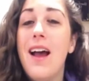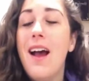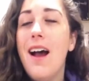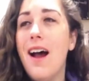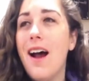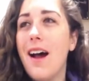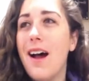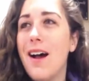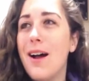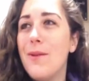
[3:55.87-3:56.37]

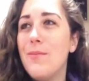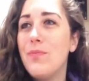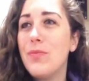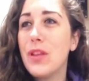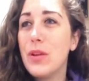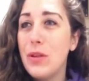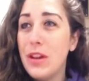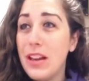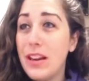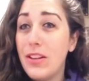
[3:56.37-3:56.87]

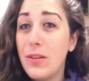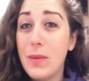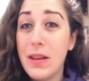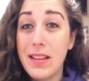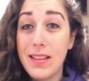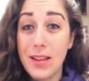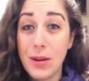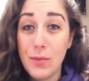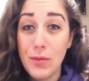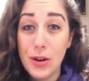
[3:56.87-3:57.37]
You need to be
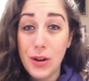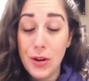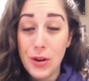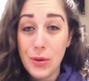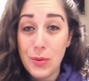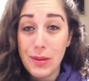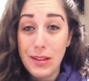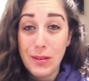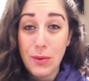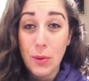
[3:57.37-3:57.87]
someone
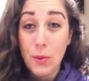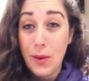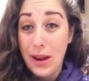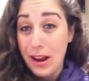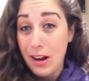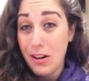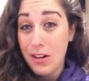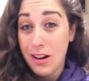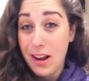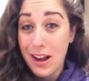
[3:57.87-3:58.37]
who is
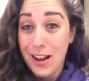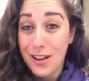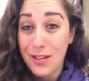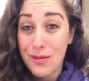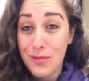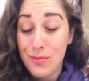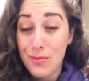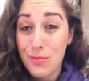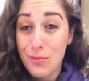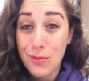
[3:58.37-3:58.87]
aware
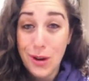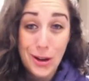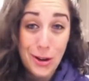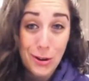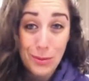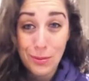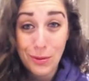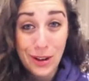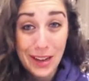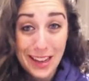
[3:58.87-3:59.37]
of what
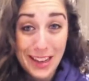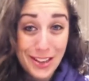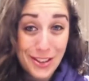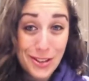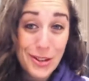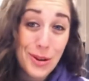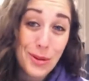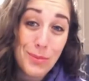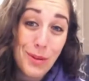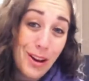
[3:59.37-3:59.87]
you're putting
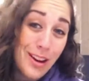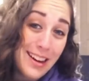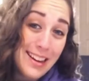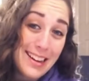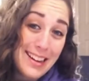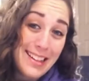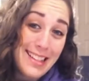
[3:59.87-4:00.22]
into your body in